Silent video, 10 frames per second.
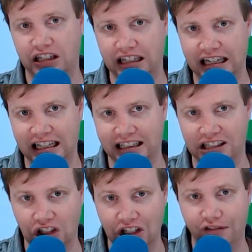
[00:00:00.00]
getting it
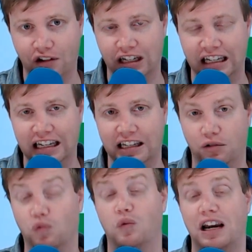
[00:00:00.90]
delivered, and getting it
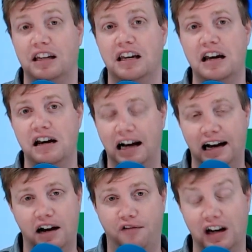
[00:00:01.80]
ready
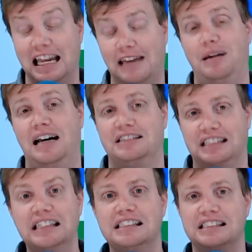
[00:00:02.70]
uh, for Game Pass
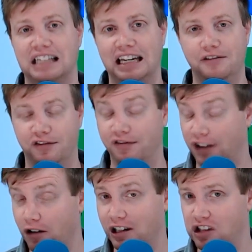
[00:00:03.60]
is a
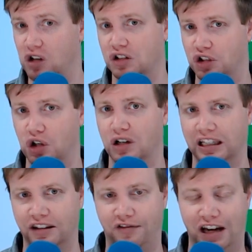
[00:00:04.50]
very long journey.
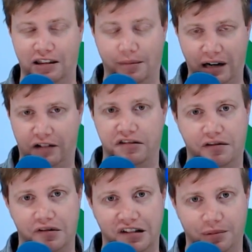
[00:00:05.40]
And the fact that Microsoft
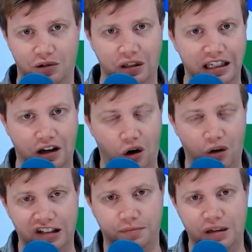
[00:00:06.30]
was able to get all
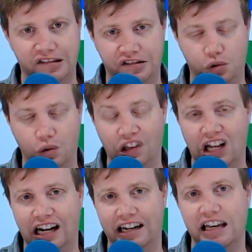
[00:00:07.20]
these pieces to
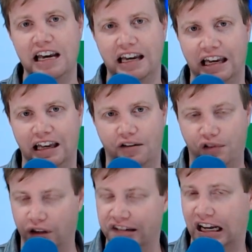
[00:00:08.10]
align and
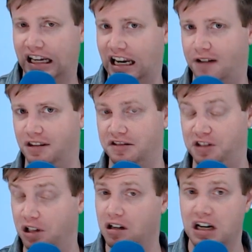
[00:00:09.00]
for the second half of this
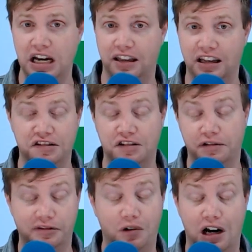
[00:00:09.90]
year, they deserve
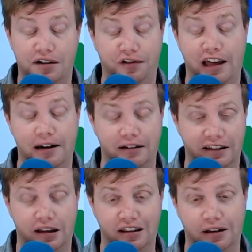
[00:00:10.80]
some credit for that, and
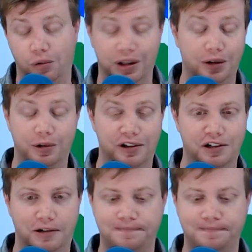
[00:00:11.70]
they, they really really do.